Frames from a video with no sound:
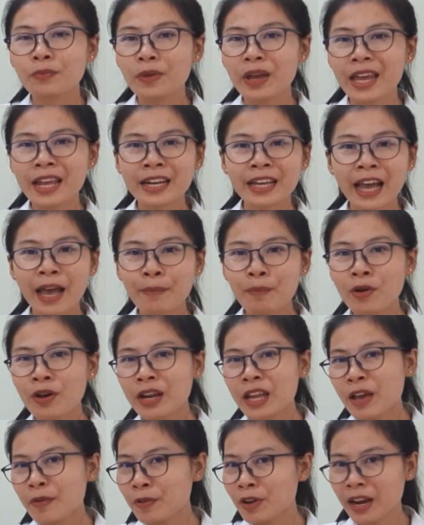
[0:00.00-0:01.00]
in
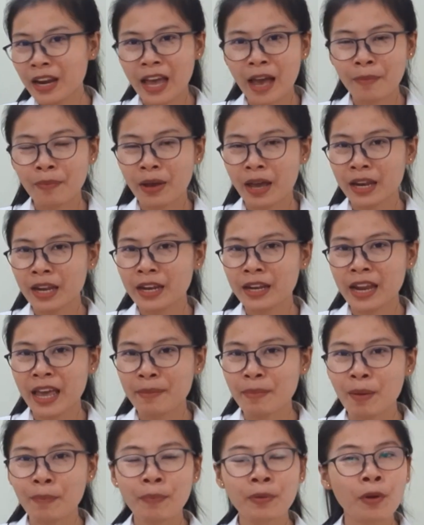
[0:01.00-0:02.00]
Cambodia we don't have any
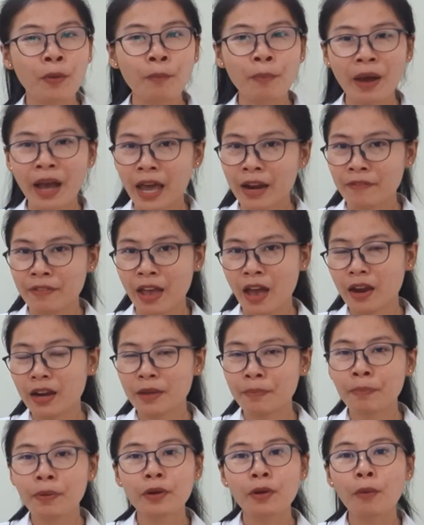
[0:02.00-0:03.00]
name of Phnom Penh, we have
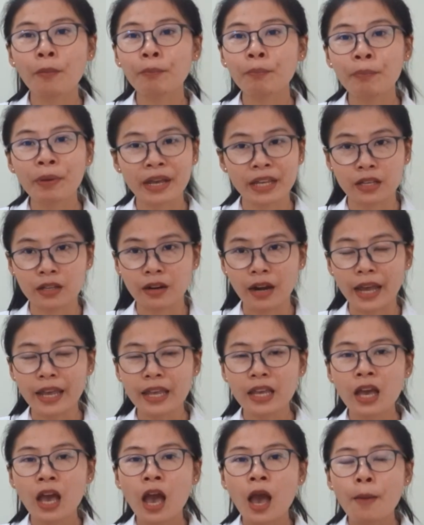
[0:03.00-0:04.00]
only Phnom Penh,
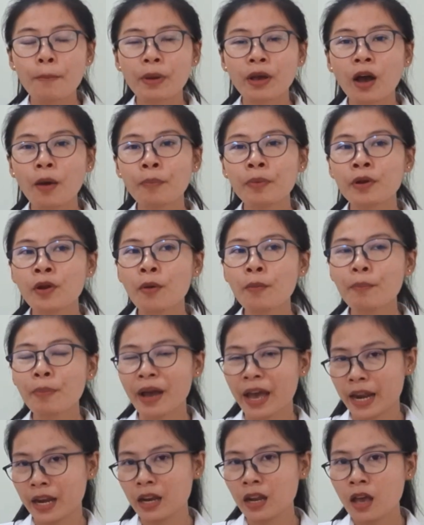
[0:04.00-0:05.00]
right? Because Phnom
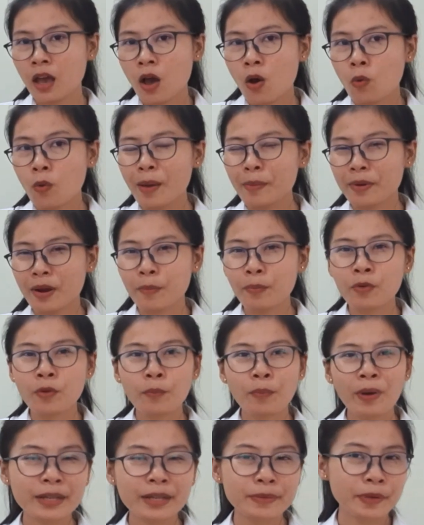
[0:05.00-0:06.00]
Penh, why we not
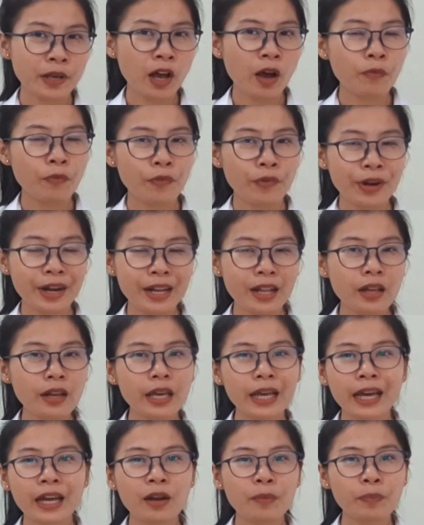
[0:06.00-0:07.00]
Phnom Because foreigners
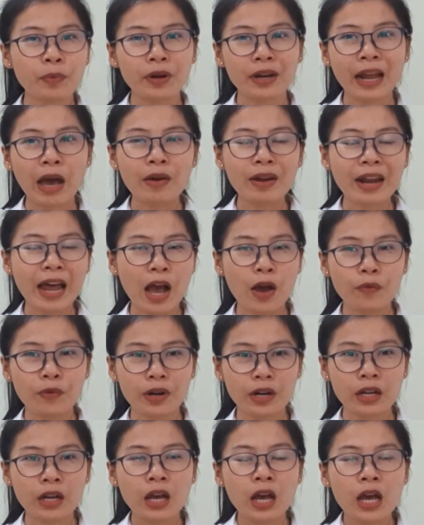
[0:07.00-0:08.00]
they cannot pronounce
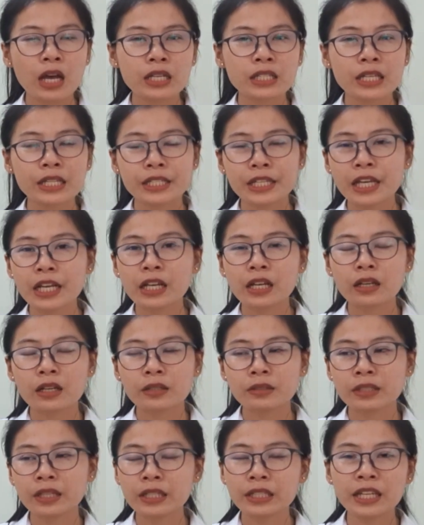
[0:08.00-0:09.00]
our city
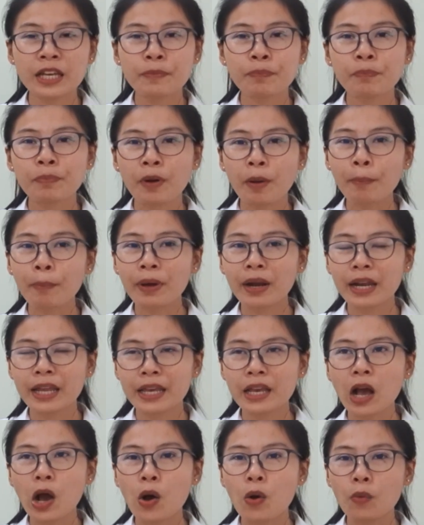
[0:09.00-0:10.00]

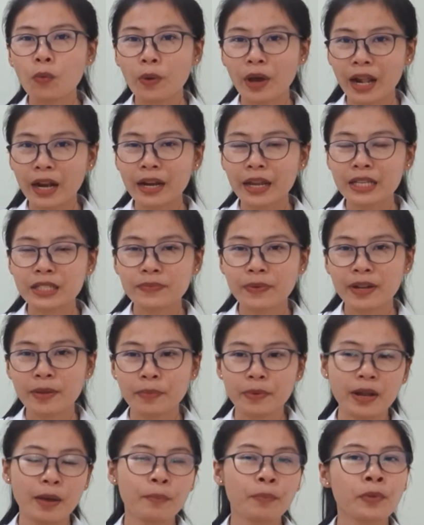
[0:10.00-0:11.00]
properly or well. That's why they
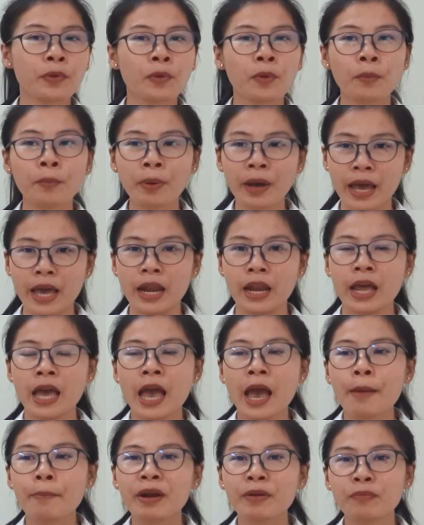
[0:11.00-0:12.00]
pronounce Phnom Penh.
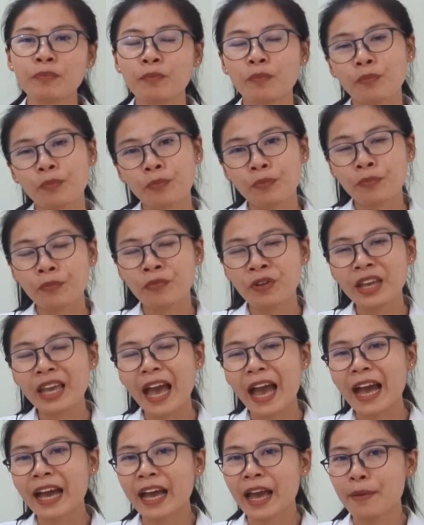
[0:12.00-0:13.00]
But we
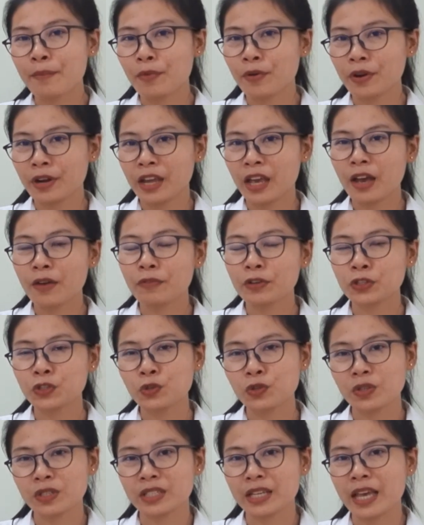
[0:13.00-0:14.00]
are Cambodia, we
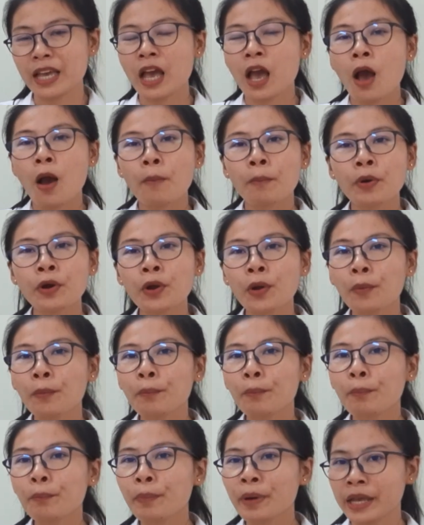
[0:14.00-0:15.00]
should say
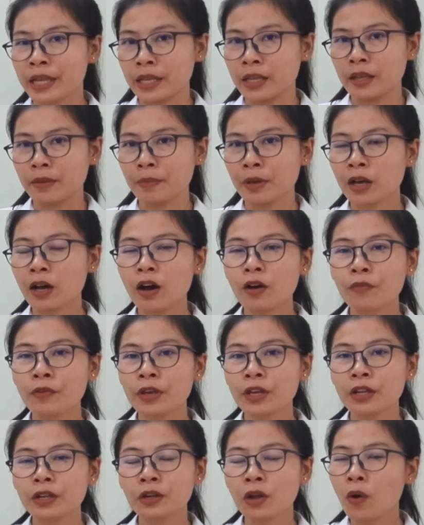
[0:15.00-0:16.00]
Phnom Penh because
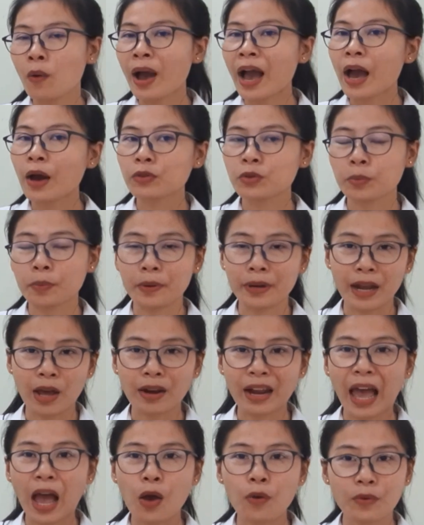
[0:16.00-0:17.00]
we know how to
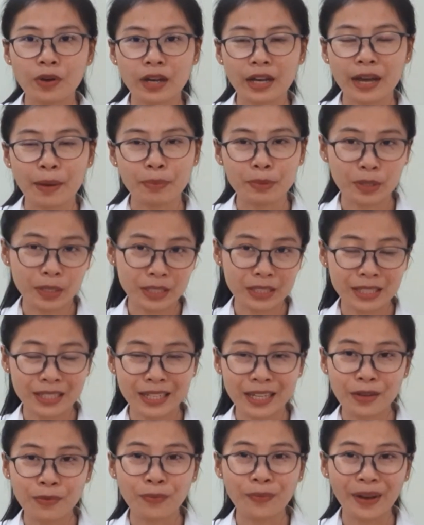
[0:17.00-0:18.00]
pronounce our capital
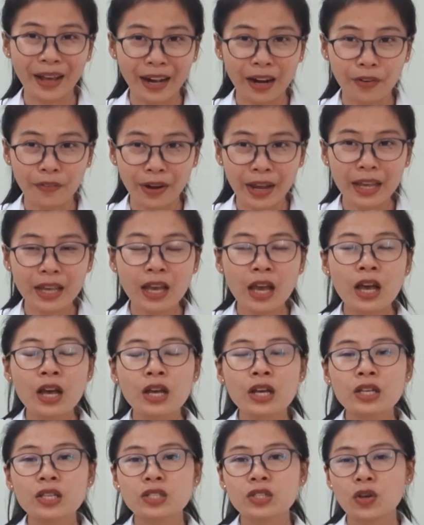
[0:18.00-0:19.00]
city well, right?
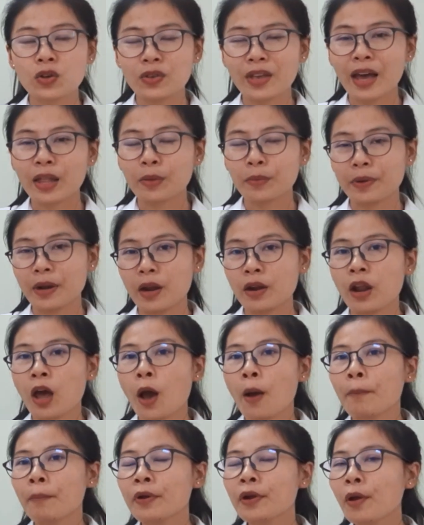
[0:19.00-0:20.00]
So you have to pronounce
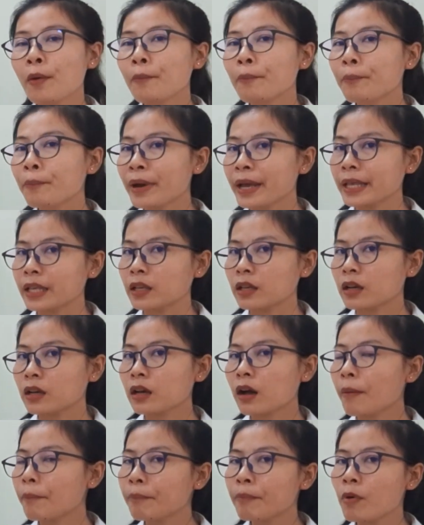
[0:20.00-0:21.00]
Phnom
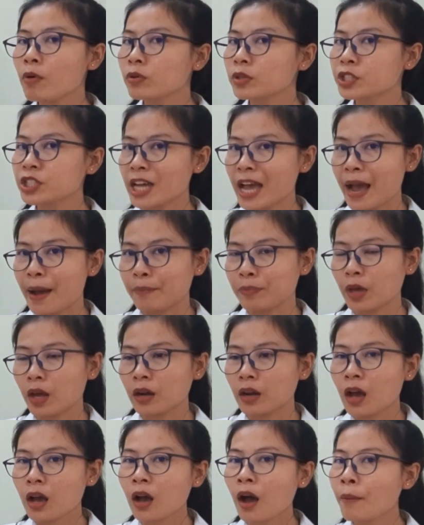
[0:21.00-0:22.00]
Penh, Kampong Cham,
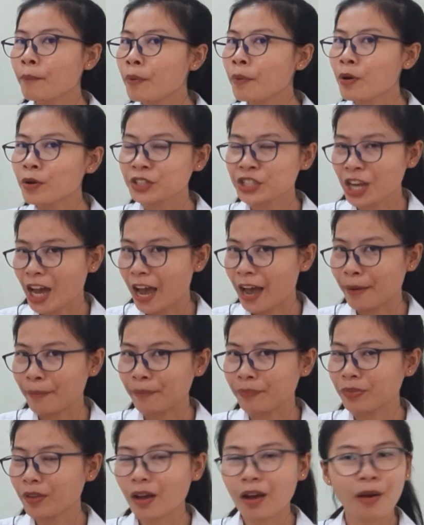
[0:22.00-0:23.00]
not Kampong
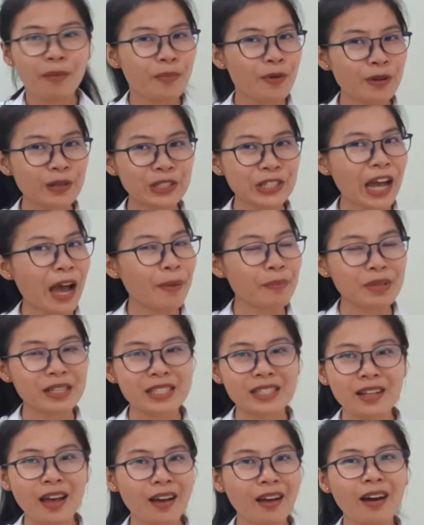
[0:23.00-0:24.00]
Cham, not Kampong Cham.
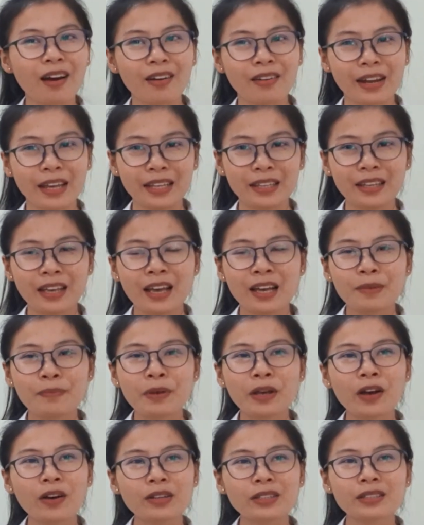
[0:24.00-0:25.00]
It's not correct
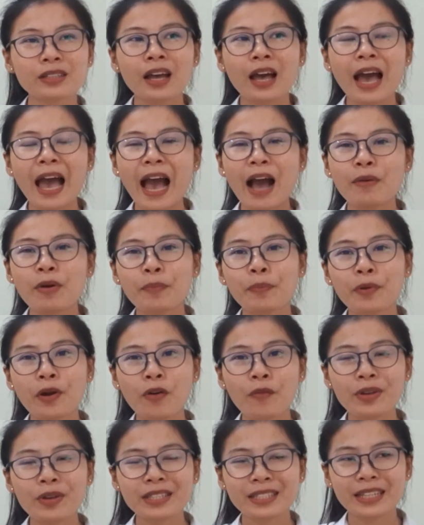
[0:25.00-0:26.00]
because our
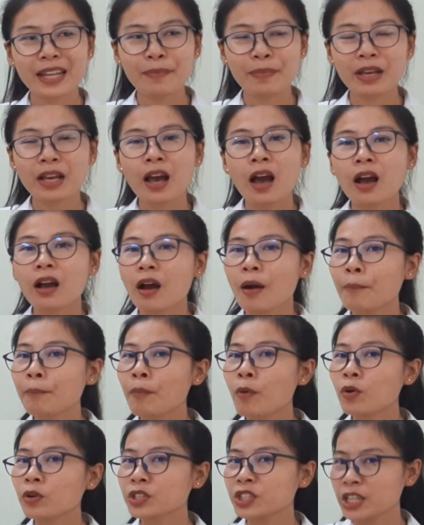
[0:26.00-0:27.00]
province name is
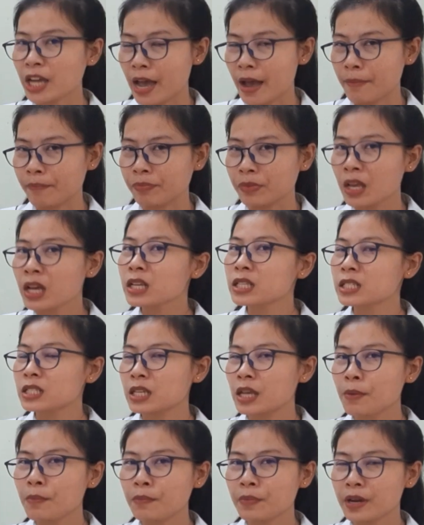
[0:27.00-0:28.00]
Kampong Cham,
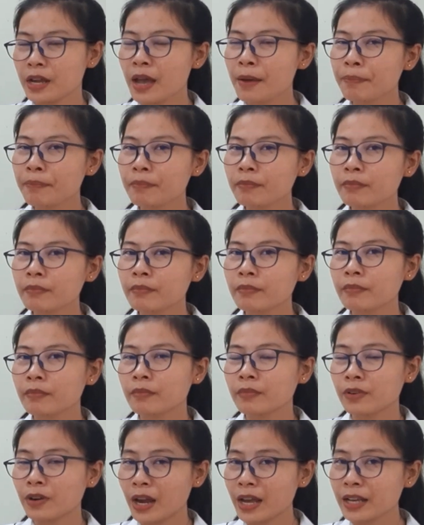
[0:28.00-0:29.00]
Siem Reap,
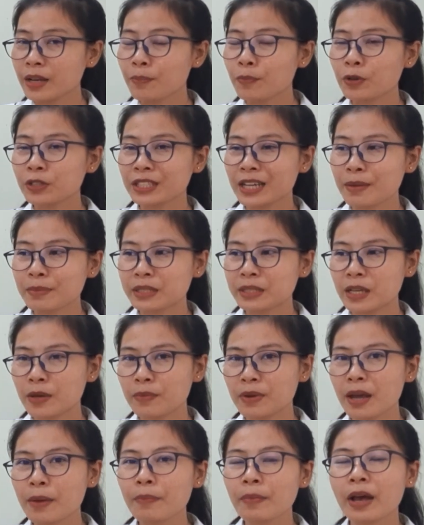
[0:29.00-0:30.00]
right? Kampong Cham, Siem
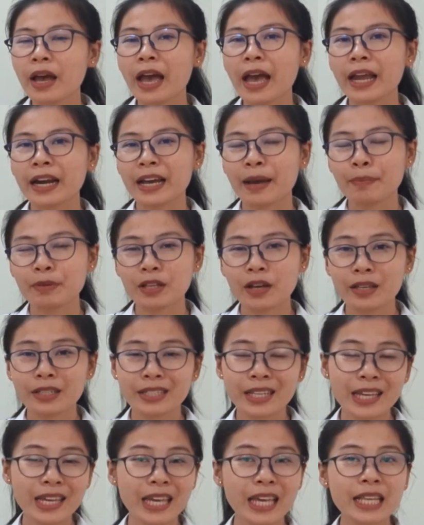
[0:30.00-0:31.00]
Reap, and capital
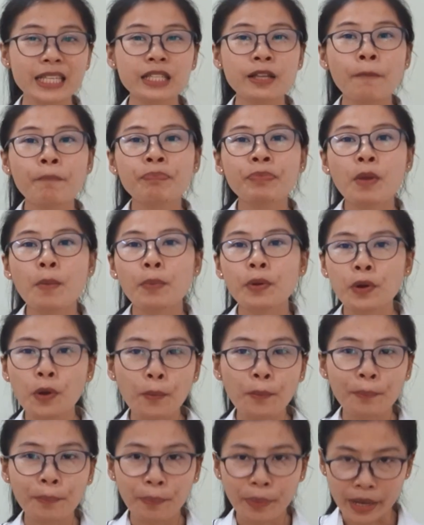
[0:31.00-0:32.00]
city is
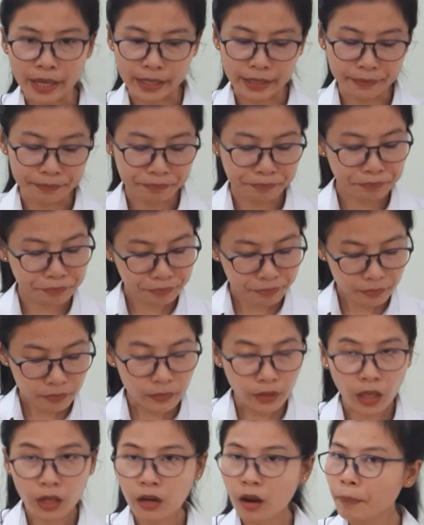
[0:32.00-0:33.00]
Phnom Penh,
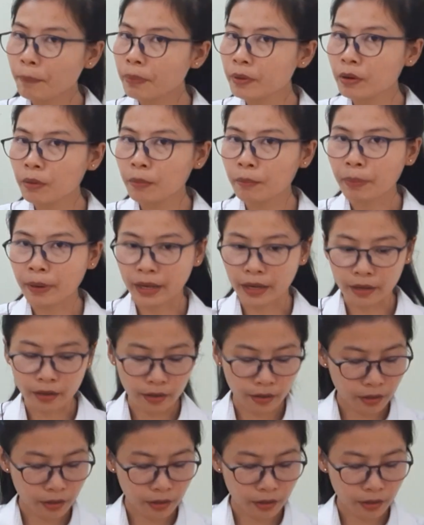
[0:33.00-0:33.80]
not Phnom Penh.